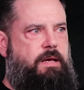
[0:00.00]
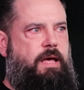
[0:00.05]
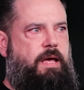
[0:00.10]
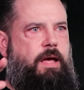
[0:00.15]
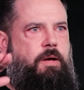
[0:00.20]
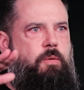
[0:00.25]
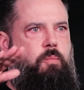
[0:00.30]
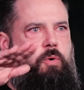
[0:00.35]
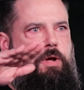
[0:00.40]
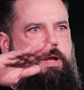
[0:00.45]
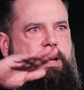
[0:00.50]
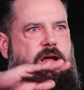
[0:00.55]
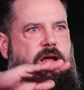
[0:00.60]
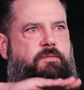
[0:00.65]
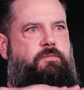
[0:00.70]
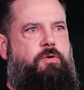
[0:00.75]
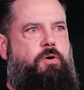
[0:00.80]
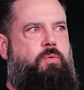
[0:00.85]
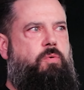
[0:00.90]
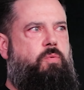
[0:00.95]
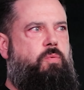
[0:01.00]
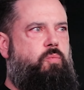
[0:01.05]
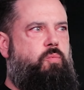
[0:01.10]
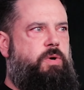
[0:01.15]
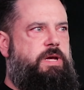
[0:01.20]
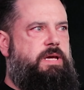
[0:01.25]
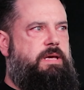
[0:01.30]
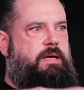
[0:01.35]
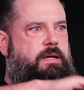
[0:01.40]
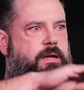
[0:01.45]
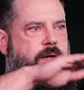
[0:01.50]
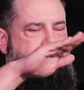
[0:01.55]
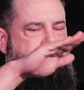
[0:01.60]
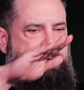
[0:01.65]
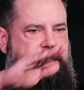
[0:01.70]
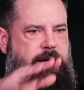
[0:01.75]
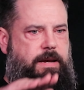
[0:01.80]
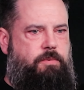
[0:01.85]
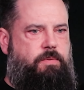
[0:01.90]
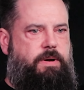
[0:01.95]
And whenever we get a
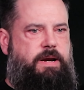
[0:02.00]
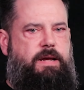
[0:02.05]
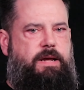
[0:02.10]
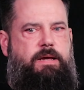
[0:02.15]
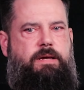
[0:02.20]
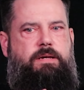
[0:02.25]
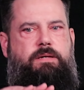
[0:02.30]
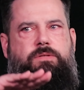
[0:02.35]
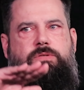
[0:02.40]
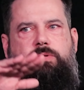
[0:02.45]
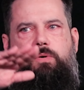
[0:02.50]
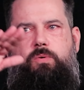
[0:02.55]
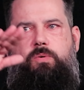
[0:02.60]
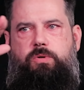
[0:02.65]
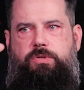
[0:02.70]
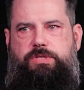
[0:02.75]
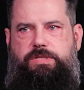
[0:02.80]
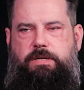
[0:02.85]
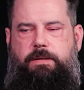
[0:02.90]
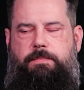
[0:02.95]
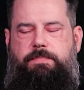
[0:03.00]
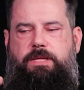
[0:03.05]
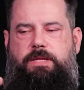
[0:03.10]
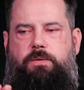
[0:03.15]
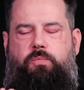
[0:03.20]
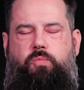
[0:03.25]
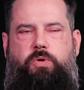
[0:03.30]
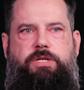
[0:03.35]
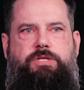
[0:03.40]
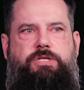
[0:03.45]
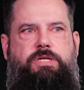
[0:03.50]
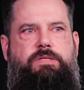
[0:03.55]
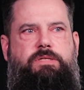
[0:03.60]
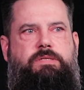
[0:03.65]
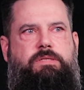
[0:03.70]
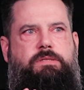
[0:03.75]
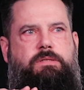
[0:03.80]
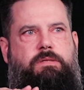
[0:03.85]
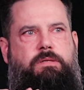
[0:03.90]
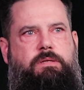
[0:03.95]
pay raise or something, we
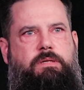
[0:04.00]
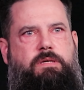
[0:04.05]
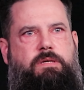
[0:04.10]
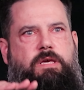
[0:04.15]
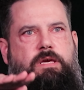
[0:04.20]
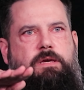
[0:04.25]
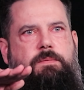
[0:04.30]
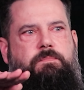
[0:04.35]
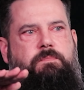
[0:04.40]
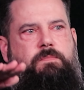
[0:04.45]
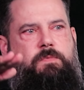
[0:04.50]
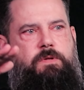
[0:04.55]
just keep